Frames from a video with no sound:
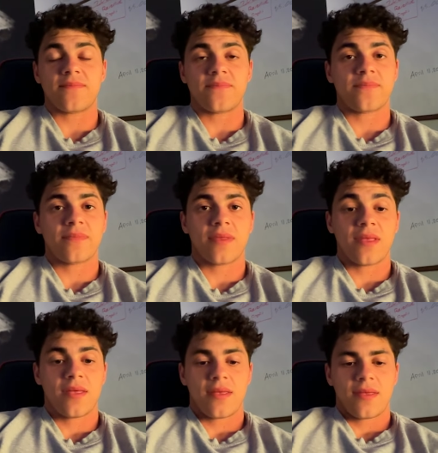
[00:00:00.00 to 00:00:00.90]

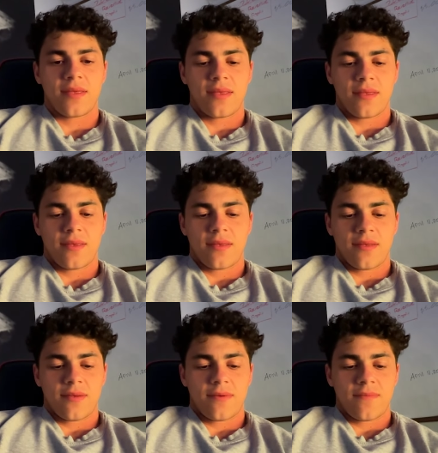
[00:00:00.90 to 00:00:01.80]

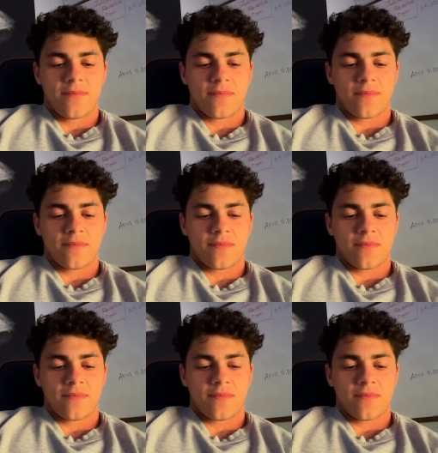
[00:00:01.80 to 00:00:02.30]
[no speech]